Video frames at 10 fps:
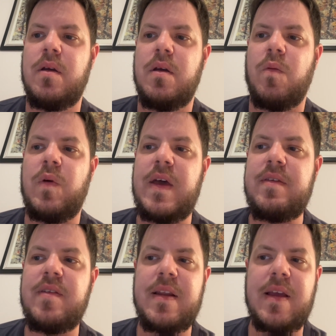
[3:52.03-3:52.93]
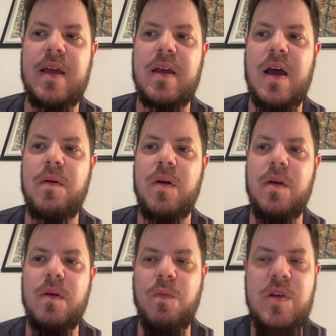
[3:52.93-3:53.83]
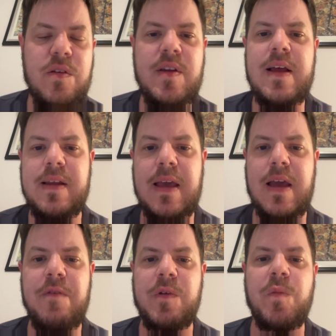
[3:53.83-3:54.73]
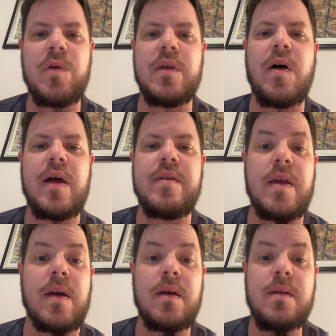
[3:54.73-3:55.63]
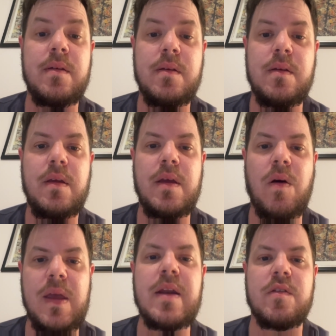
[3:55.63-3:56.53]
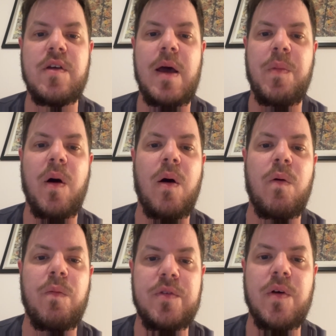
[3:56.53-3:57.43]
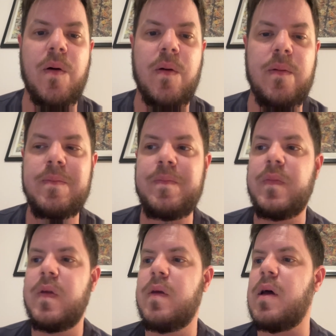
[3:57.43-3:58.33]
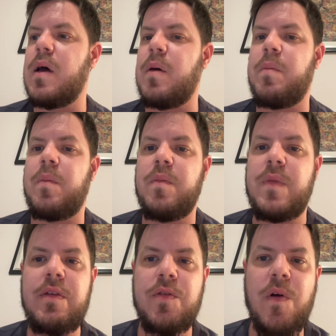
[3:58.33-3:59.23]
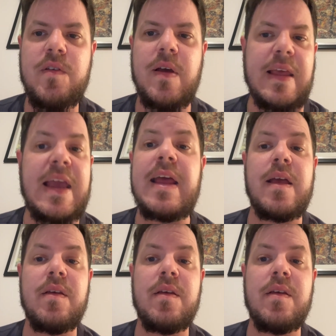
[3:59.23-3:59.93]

When you start to get comfortable with an idea in a Chatpile song, they throw something